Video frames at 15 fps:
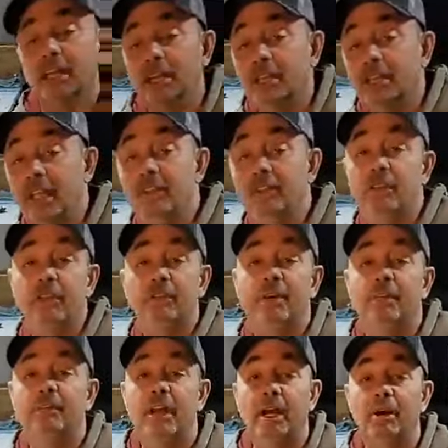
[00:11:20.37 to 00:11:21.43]
Occasionally, if
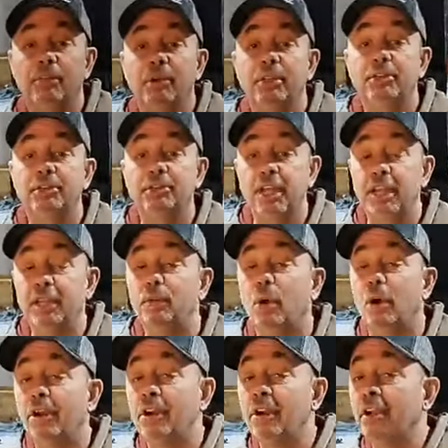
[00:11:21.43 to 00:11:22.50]
I've got really stained
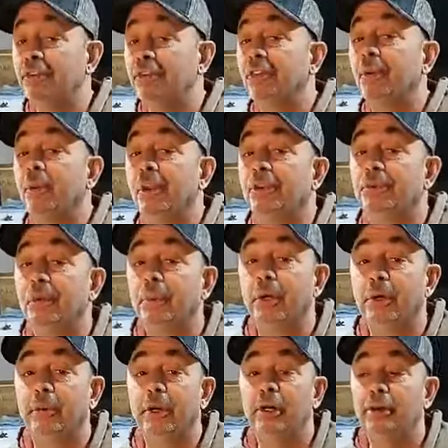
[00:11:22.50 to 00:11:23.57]
water and I still want to throw one
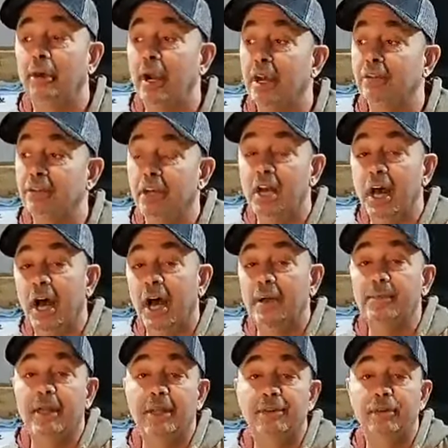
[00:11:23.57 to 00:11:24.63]
around grass, I
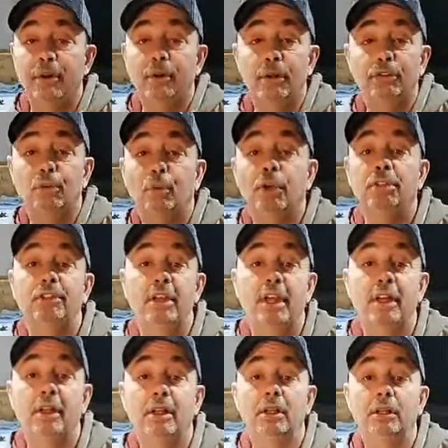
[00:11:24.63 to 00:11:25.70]
may throw a twin
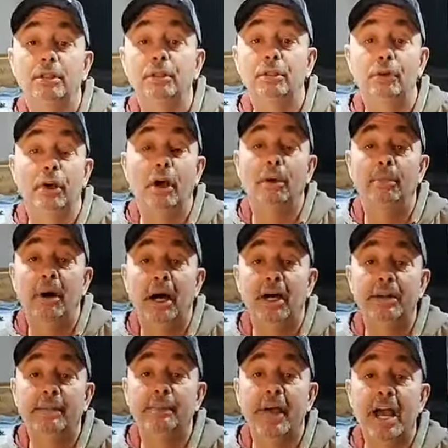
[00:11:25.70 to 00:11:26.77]
tail grub on the
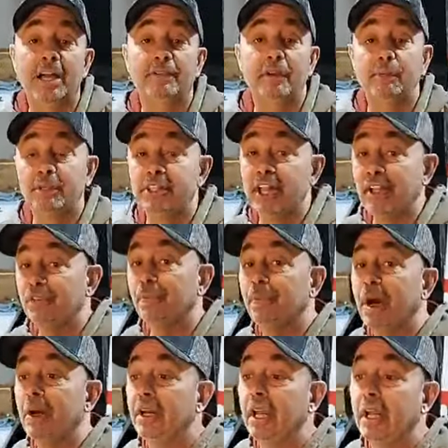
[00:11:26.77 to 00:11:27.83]
back of it. But that's
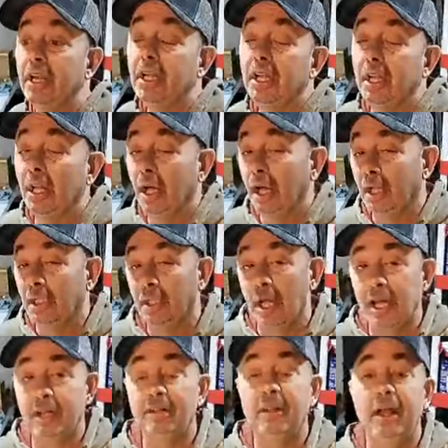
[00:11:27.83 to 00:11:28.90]
about it. A lot
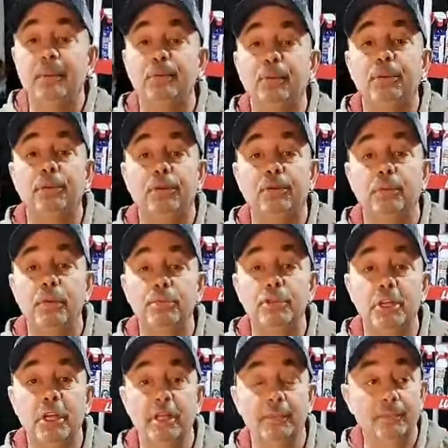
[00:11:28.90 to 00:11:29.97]
of times with the swim
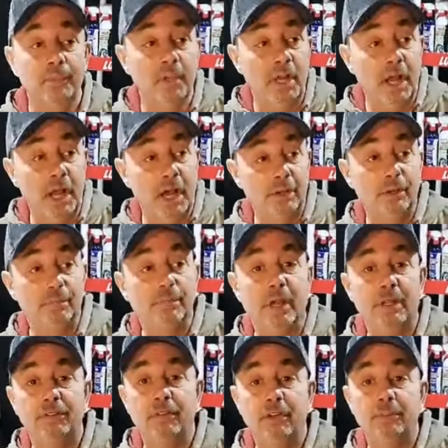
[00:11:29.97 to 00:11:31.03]
jig, how your
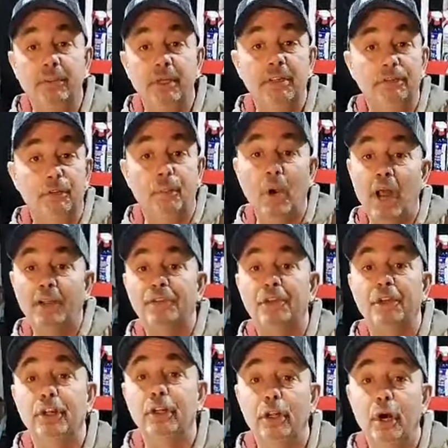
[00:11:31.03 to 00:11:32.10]
bite's going to be is the rod's going
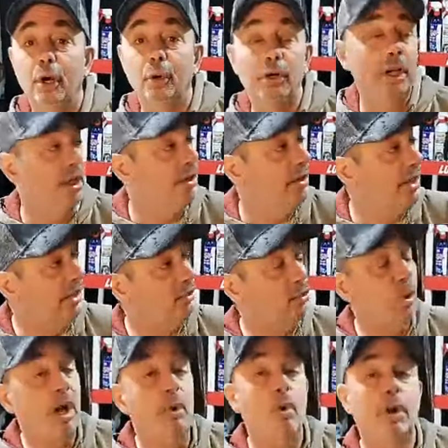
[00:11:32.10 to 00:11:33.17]
to load. That's why
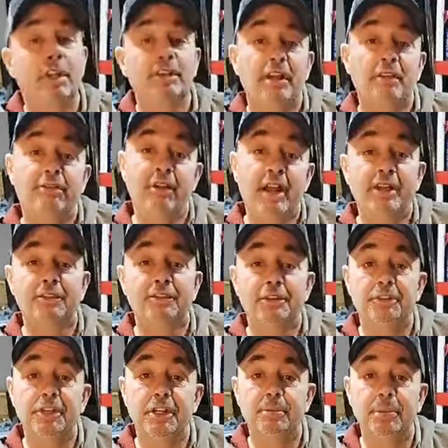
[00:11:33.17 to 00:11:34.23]
I wanted that faster
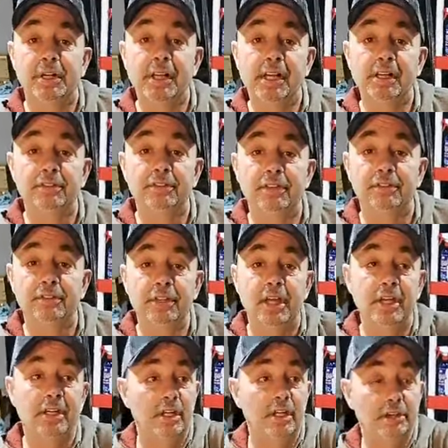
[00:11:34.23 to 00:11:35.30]
tip on that
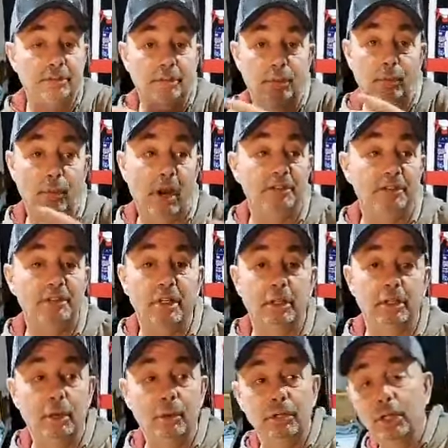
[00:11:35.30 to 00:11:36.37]
610. So the rod's going to
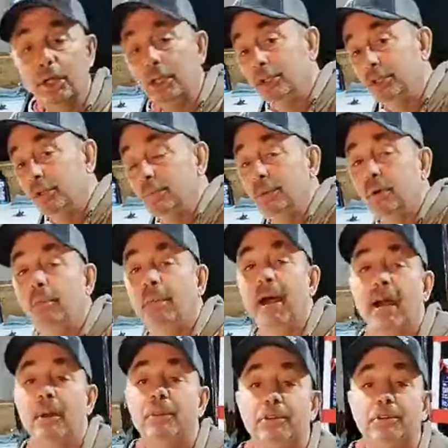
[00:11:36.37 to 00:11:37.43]
load, you pull
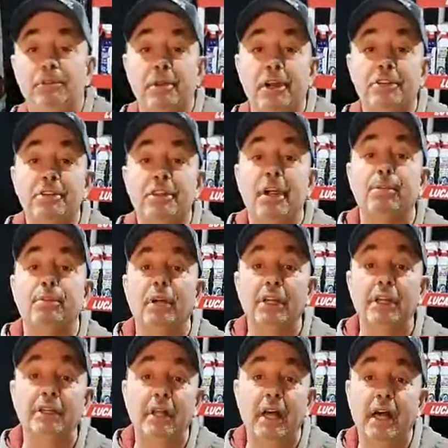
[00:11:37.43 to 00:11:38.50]
back with the stretch of that
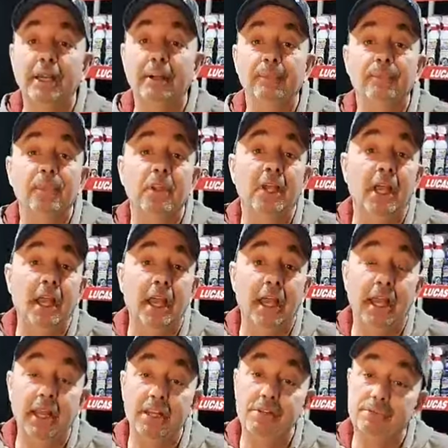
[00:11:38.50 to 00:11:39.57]
braided line,
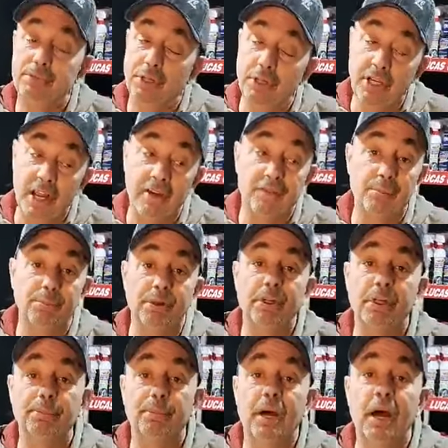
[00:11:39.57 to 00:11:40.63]
and you're going to have a pretty
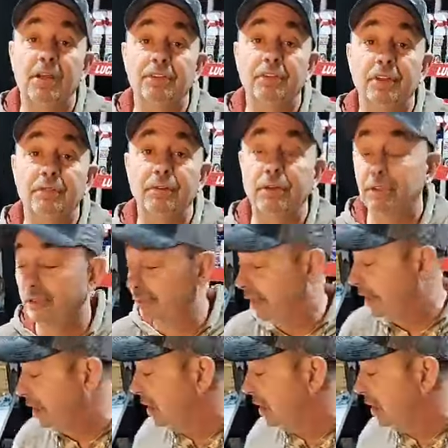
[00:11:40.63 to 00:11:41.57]
positive hook set.